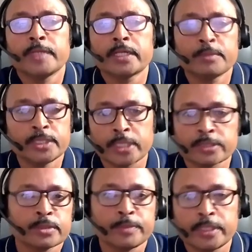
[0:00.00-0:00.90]
multiple
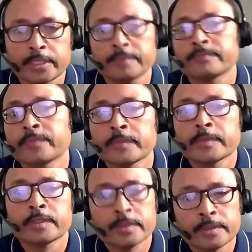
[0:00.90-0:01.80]
chunks of data,
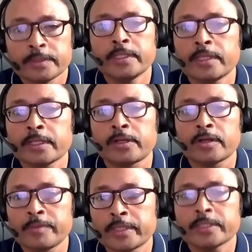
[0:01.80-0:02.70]
they are
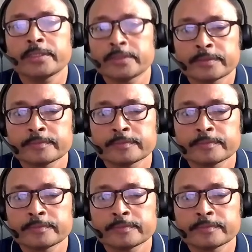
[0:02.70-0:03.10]
converted